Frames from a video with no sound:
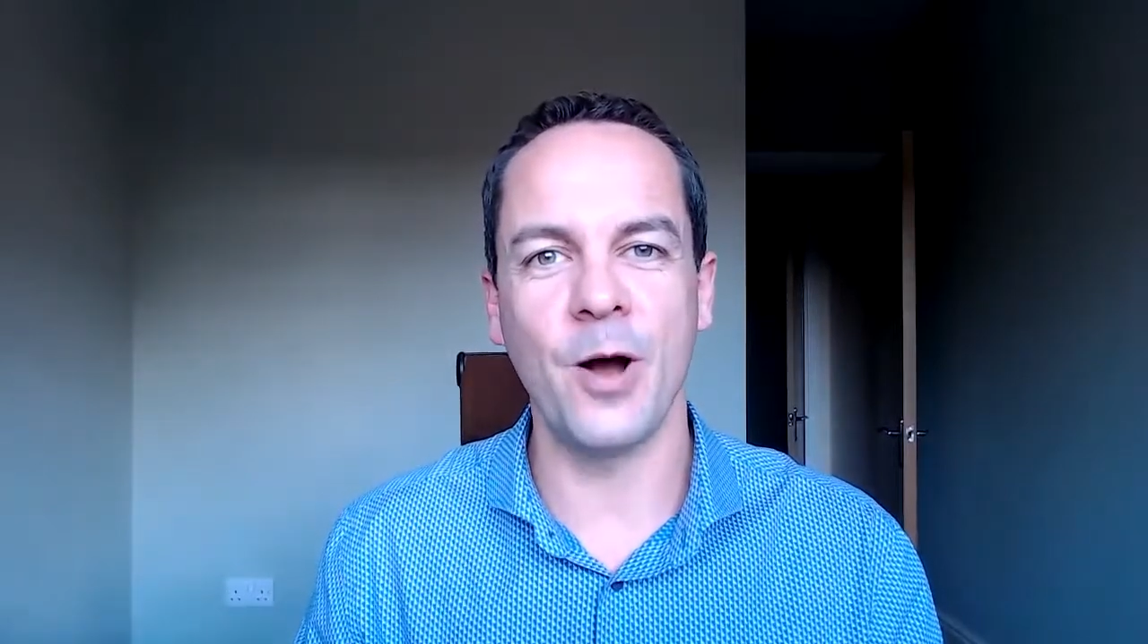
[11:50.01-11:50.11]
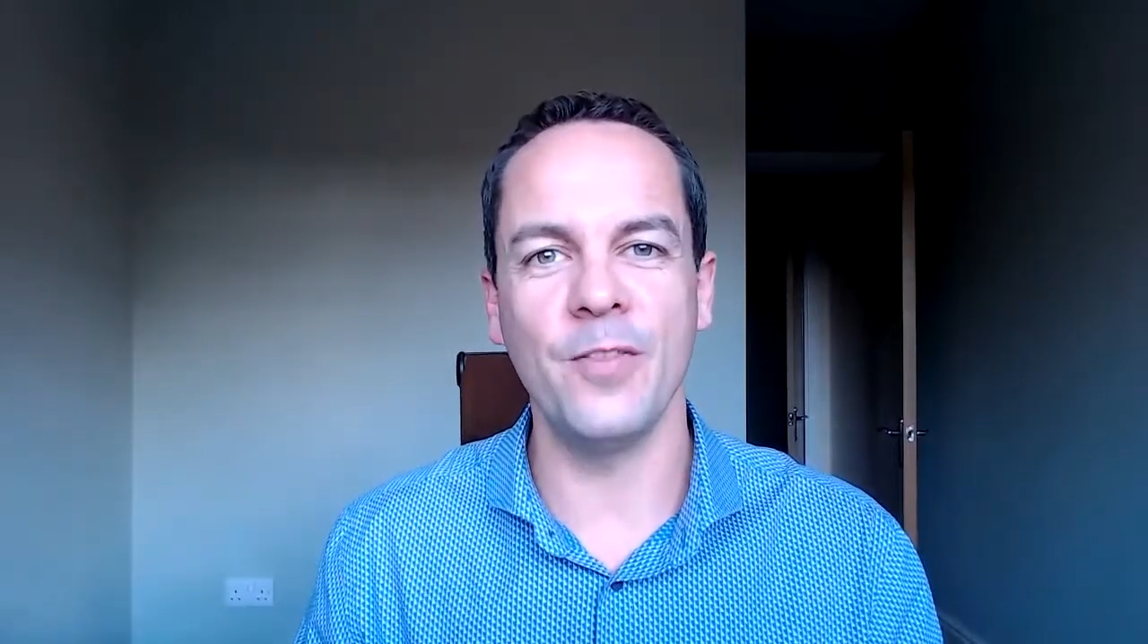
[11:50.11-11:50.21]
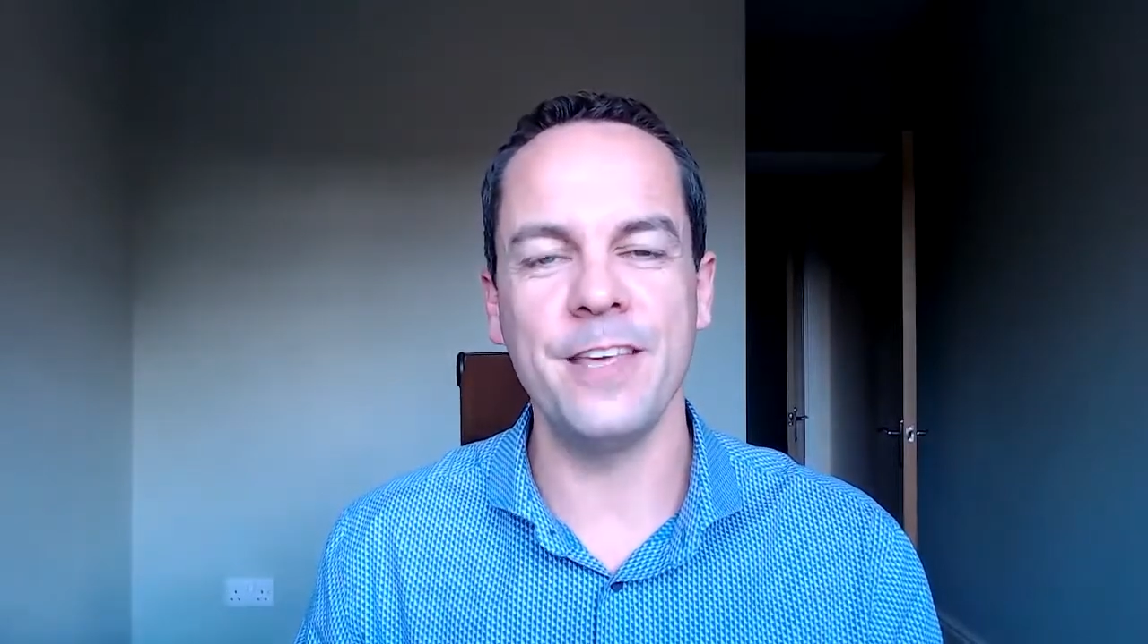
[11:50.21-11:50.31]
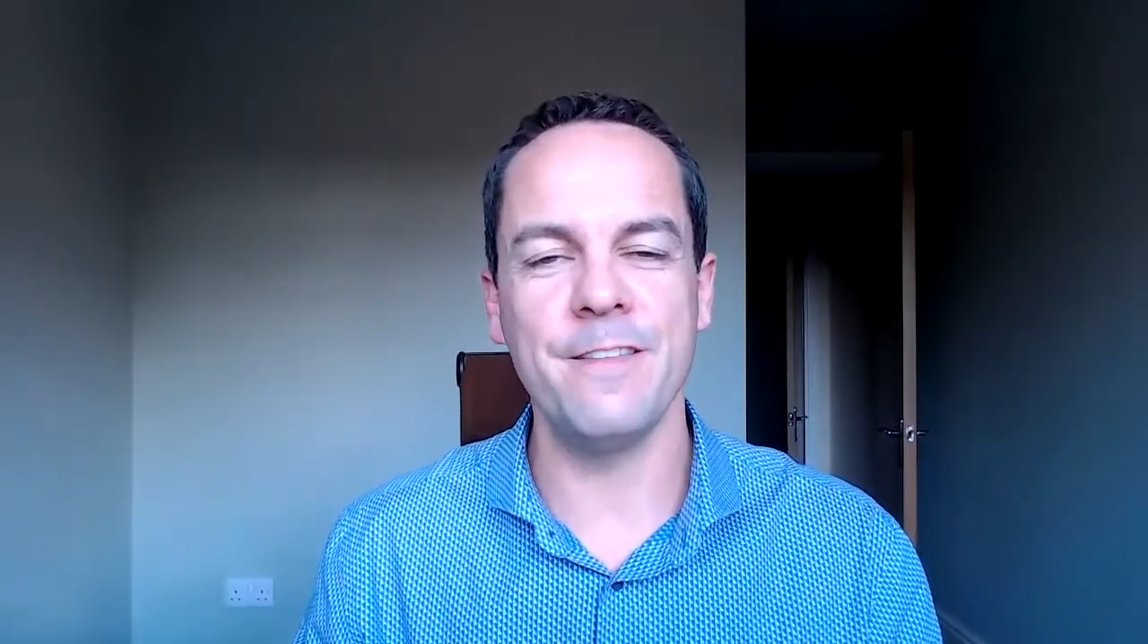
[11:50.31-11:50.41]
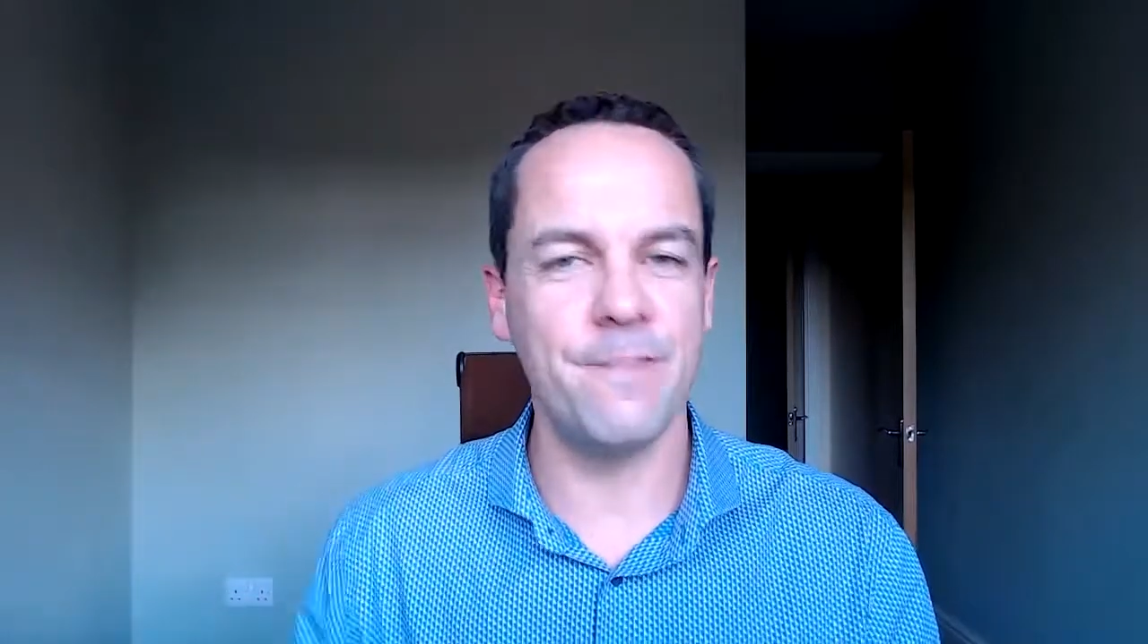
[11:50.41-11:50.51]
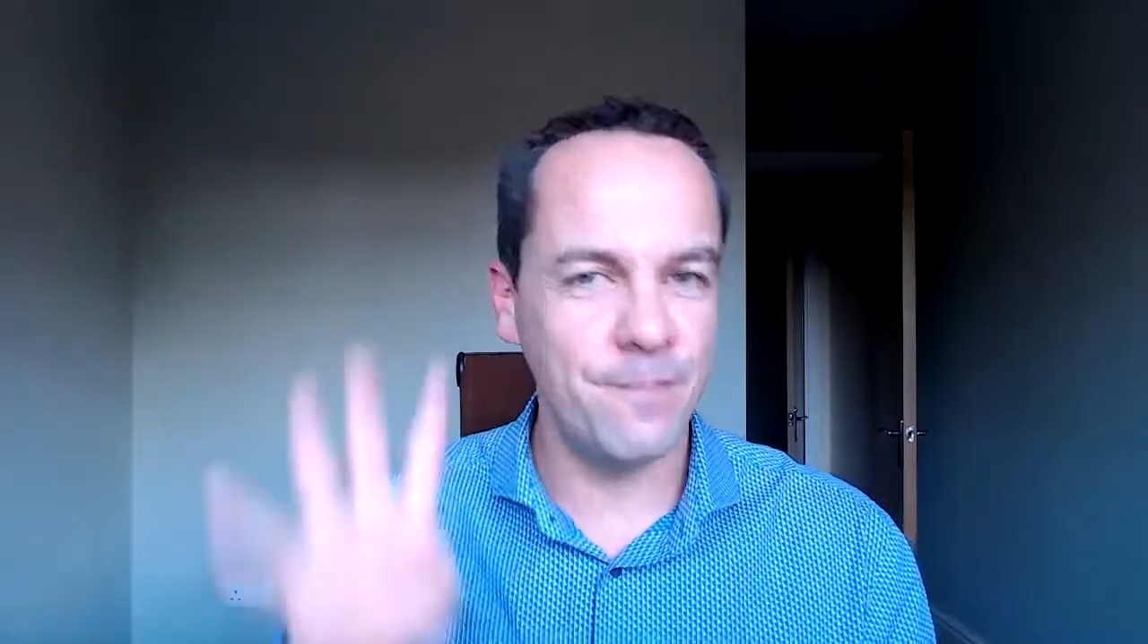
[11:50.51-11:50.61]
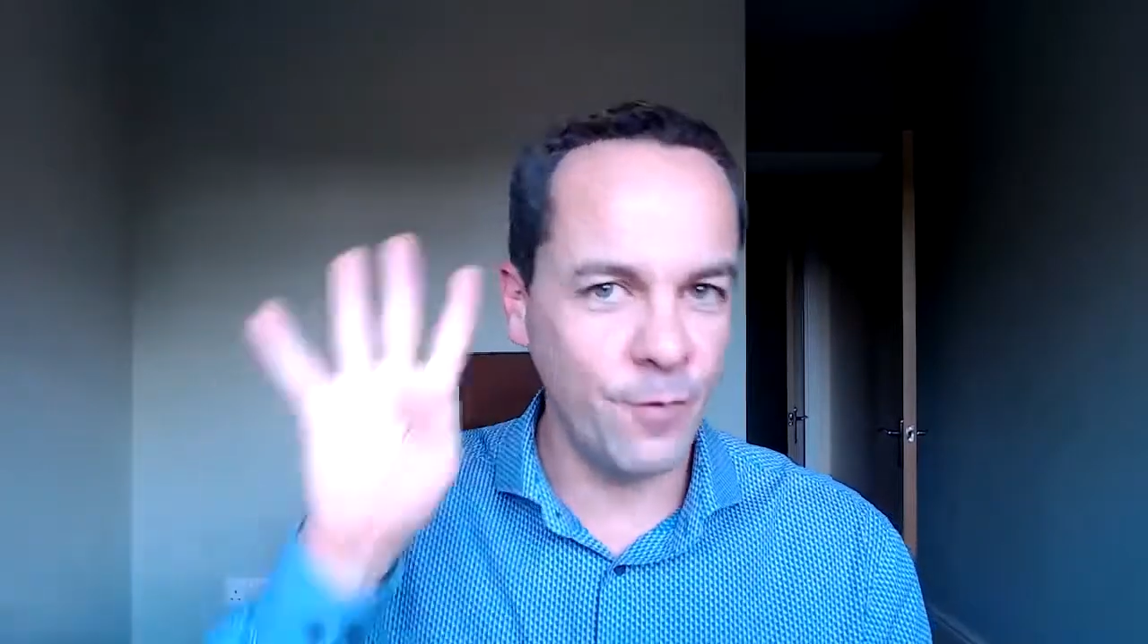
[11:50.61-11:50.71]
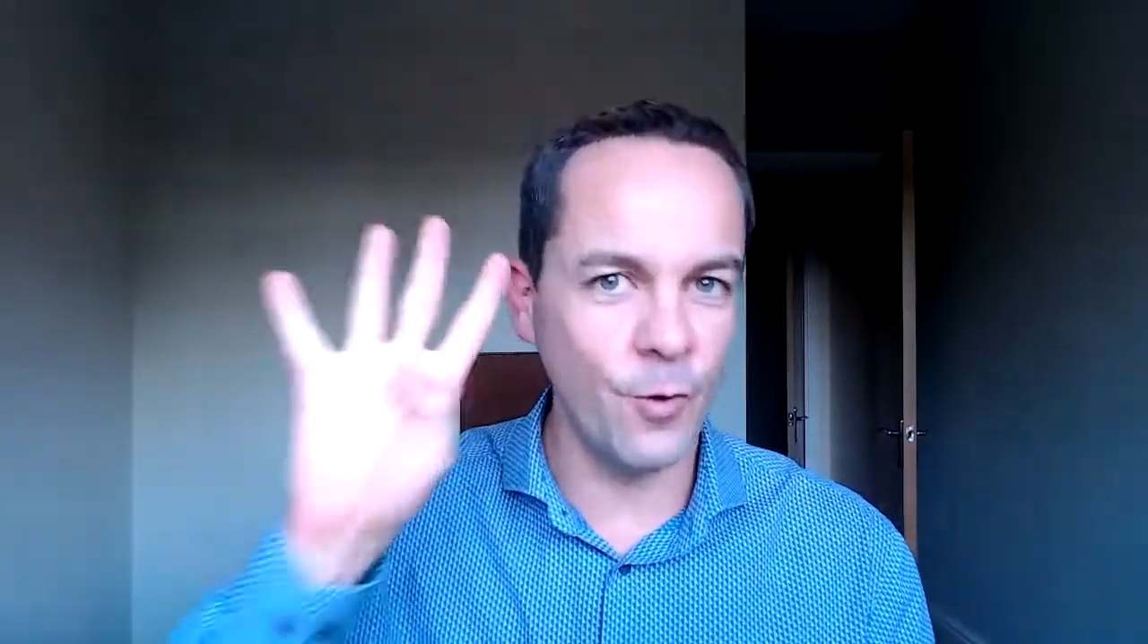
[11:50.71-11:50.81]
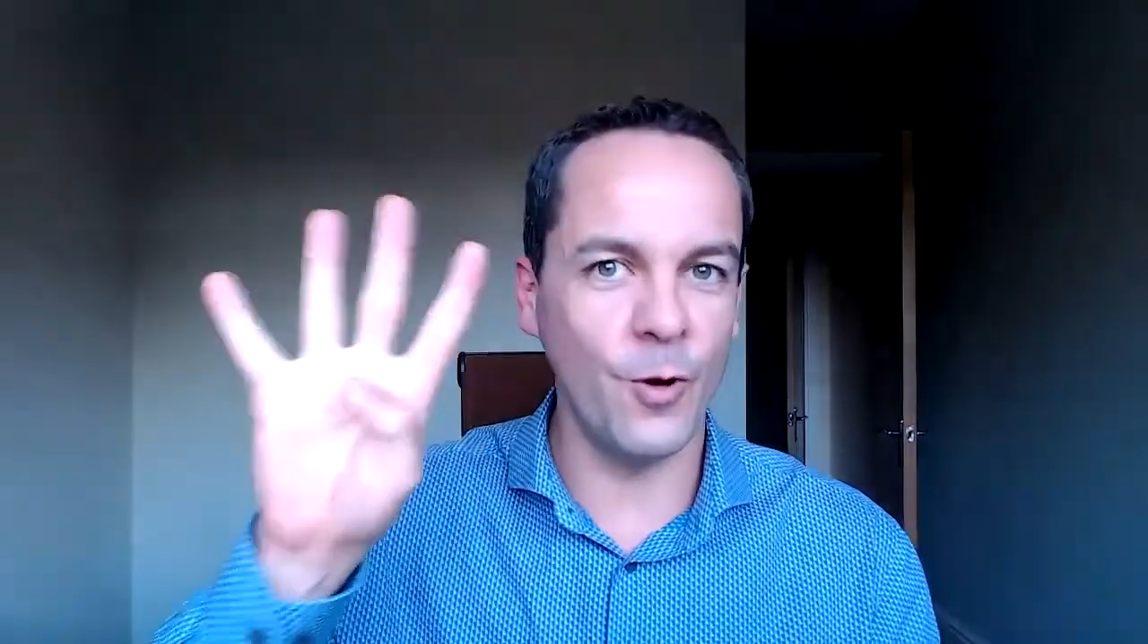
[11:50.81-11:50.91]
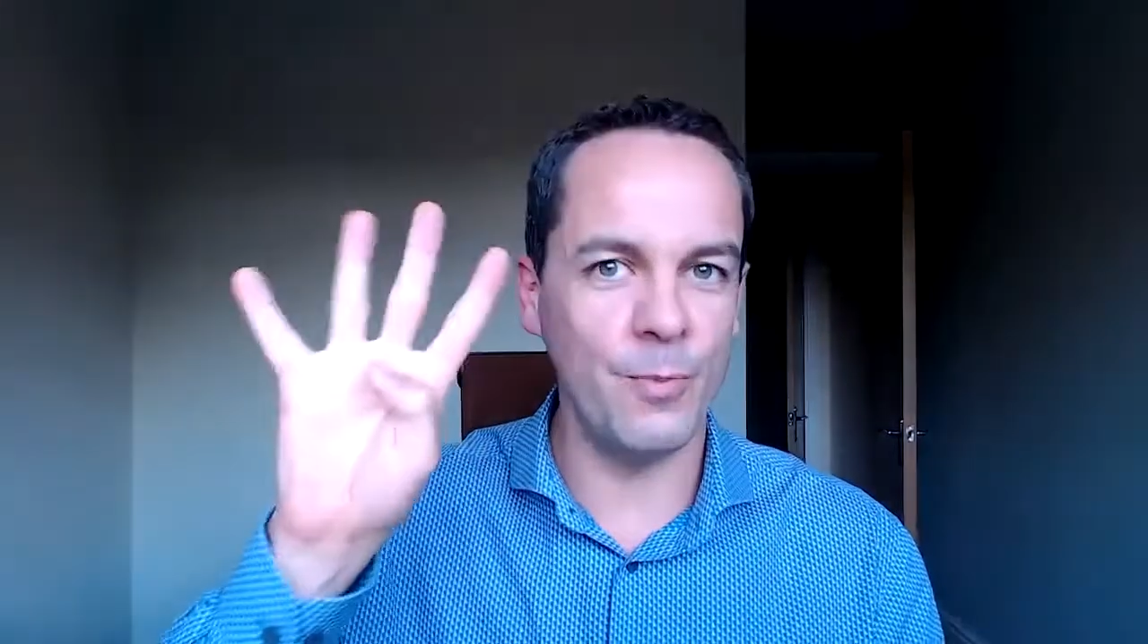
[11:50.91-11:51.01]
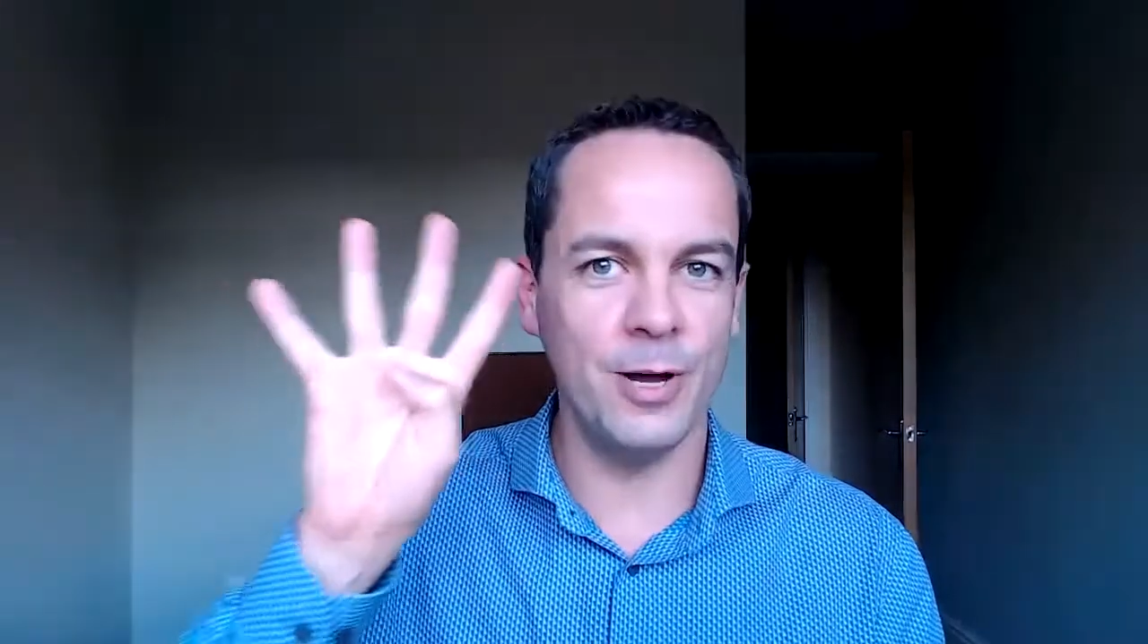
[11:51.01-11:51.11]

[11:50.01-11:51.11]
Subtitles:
on the four